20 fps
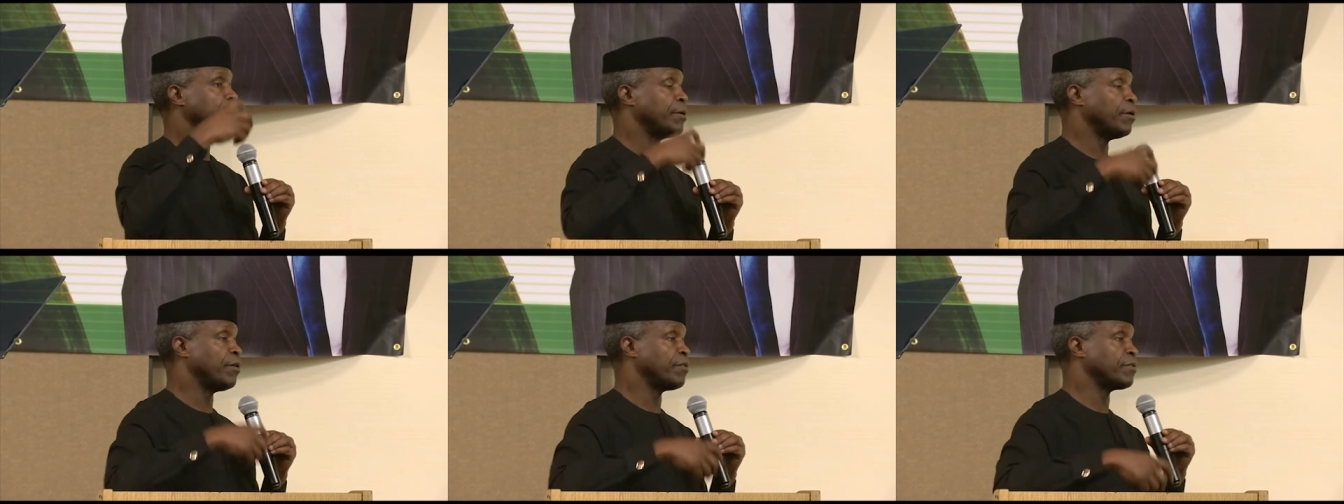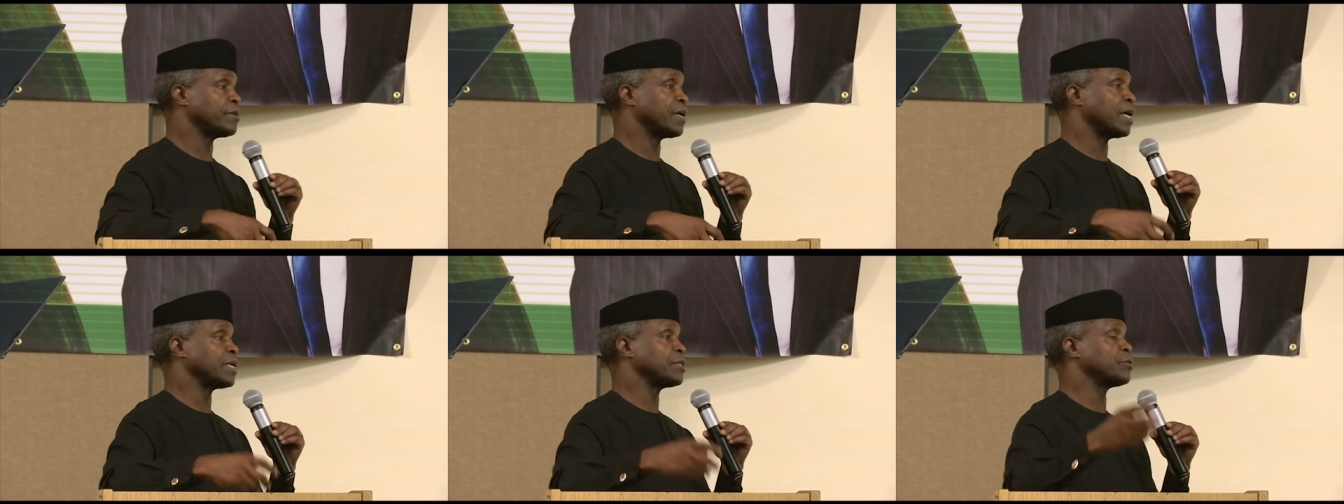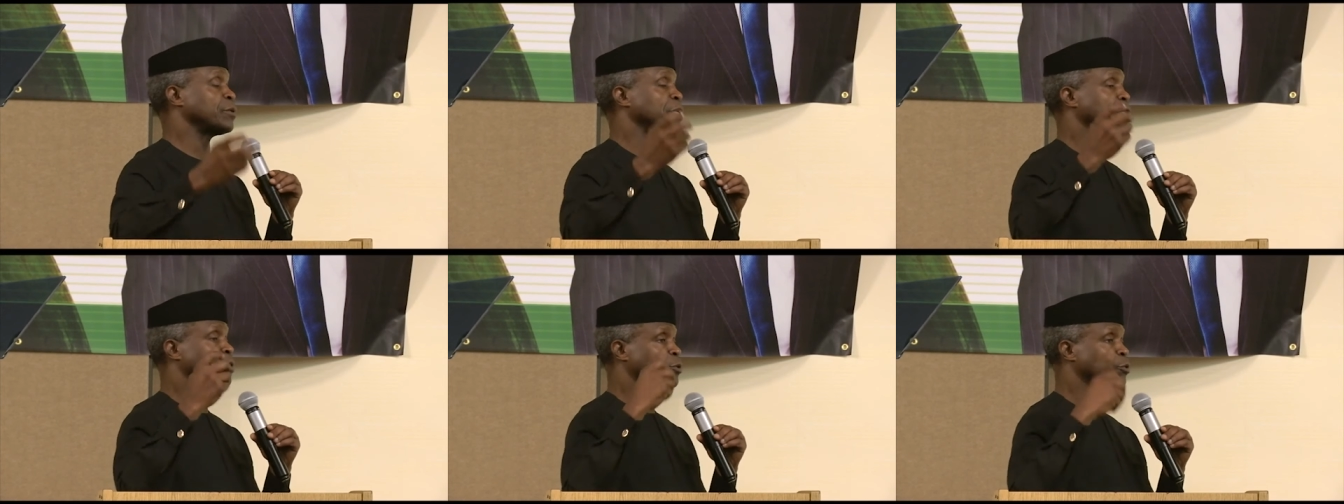of
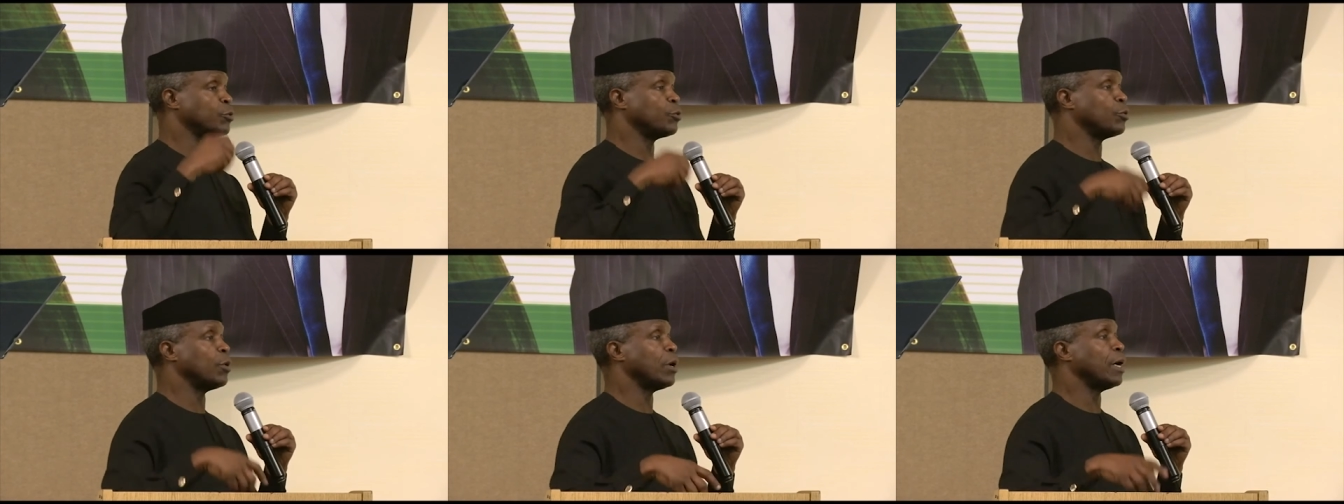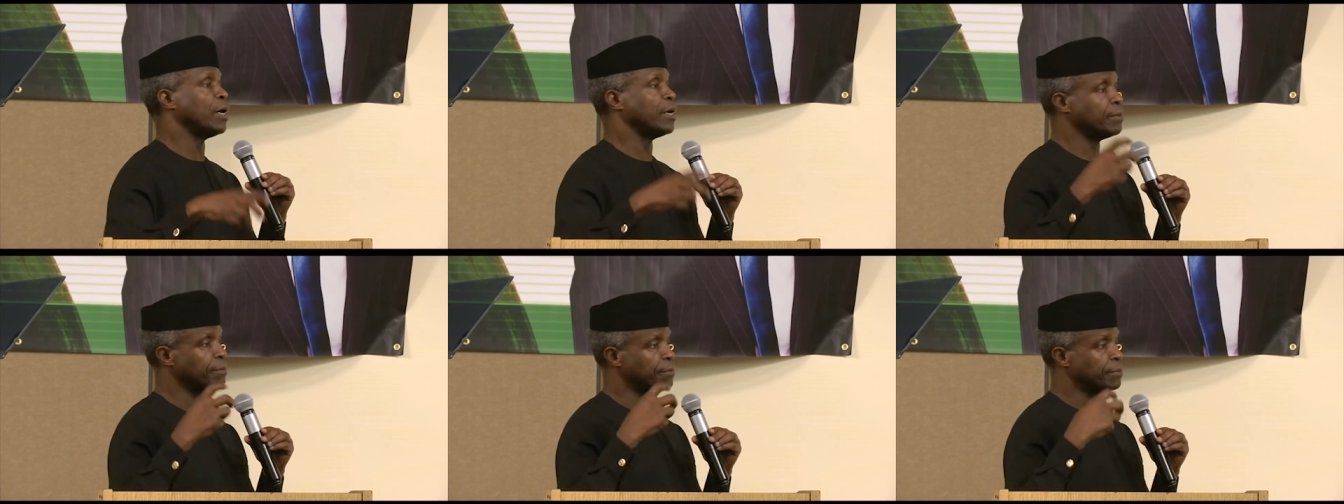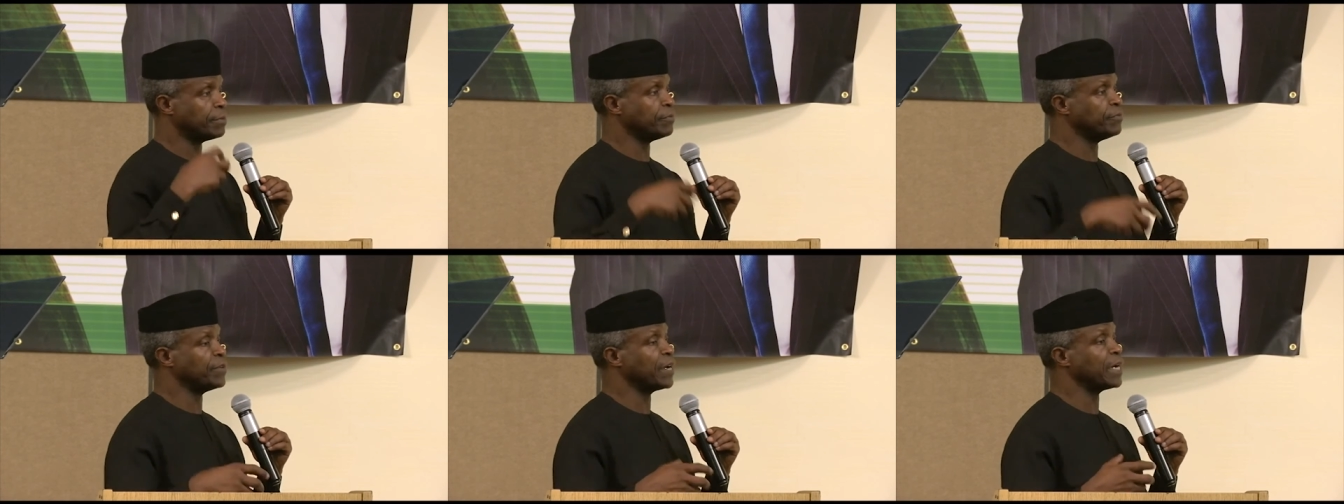graduates who are
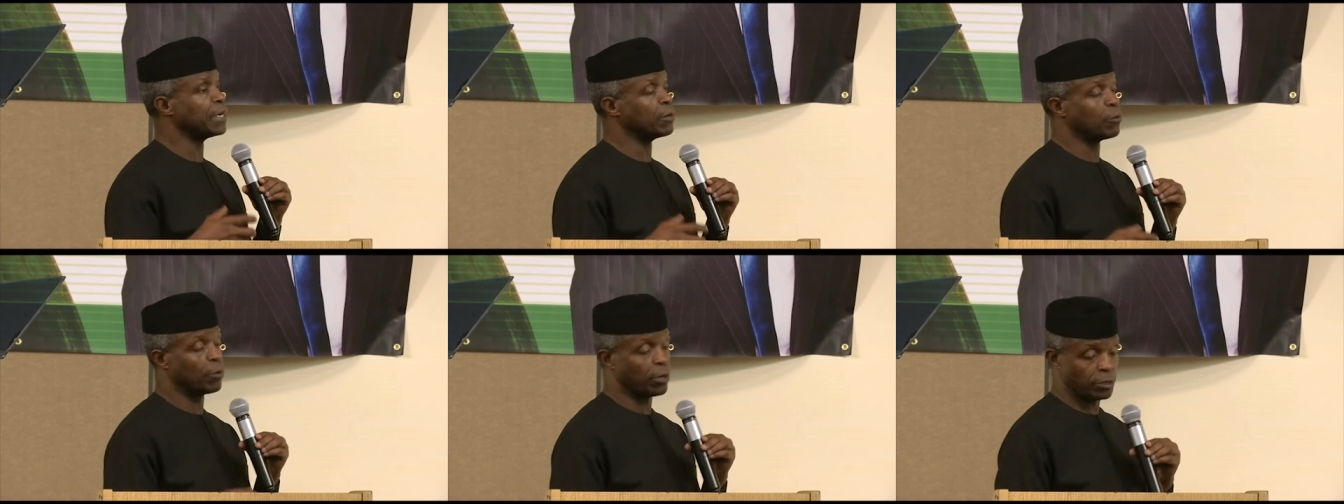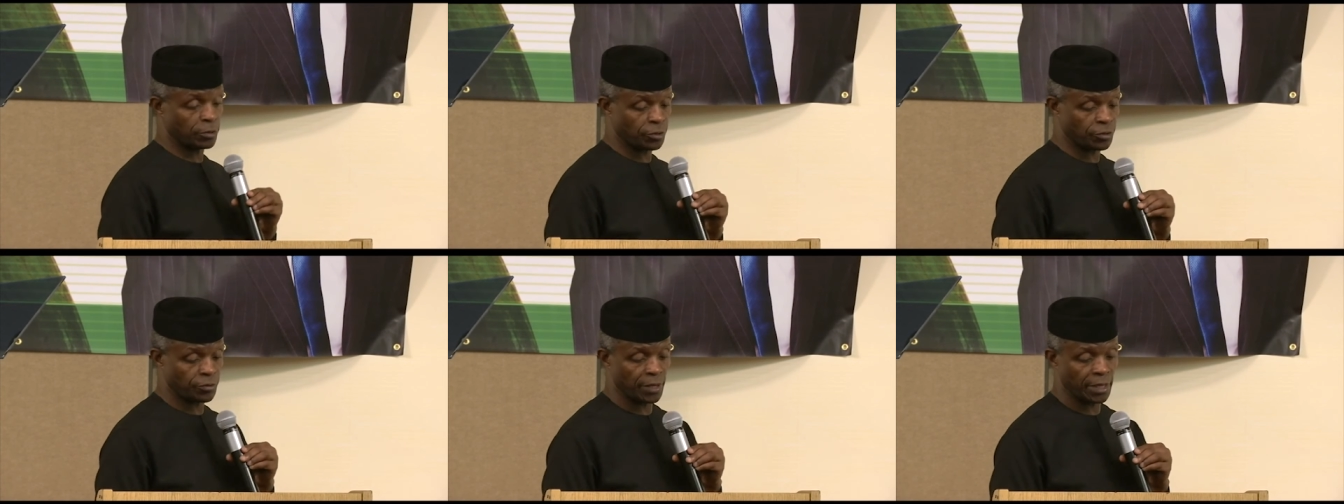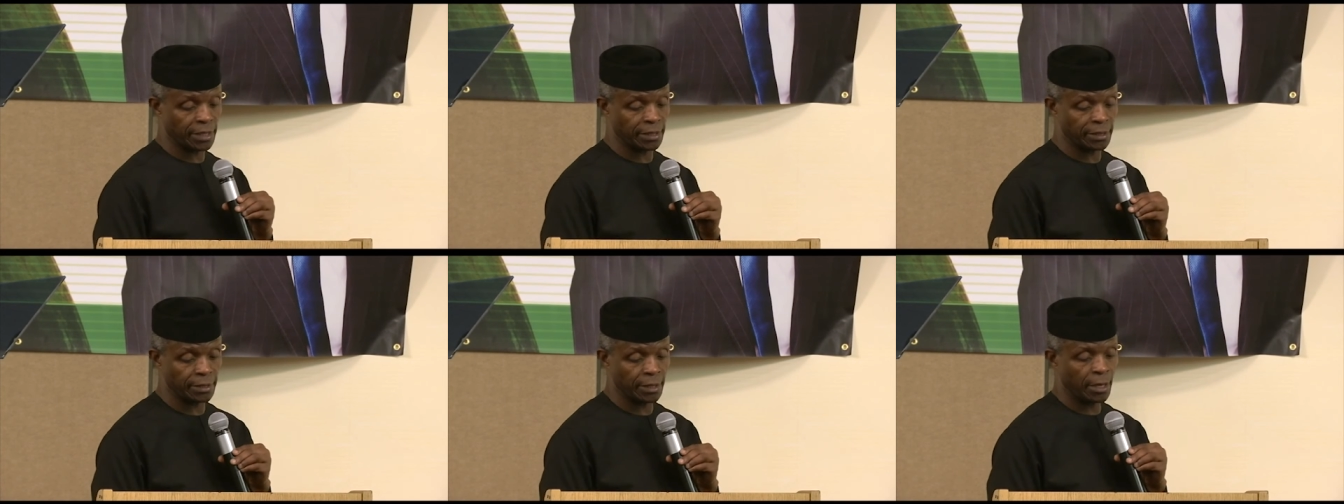very well
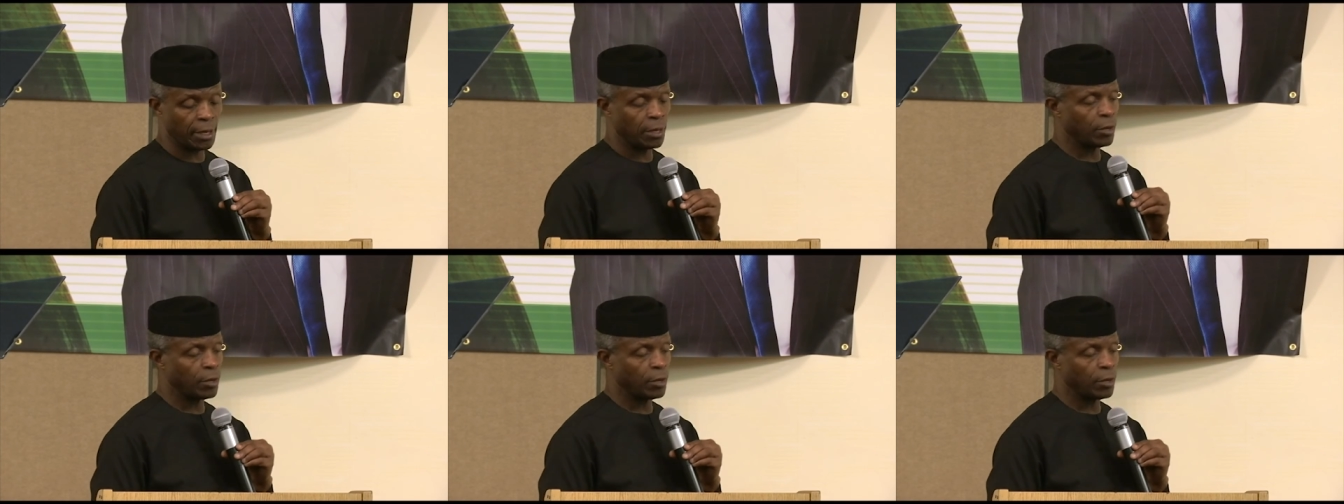trained,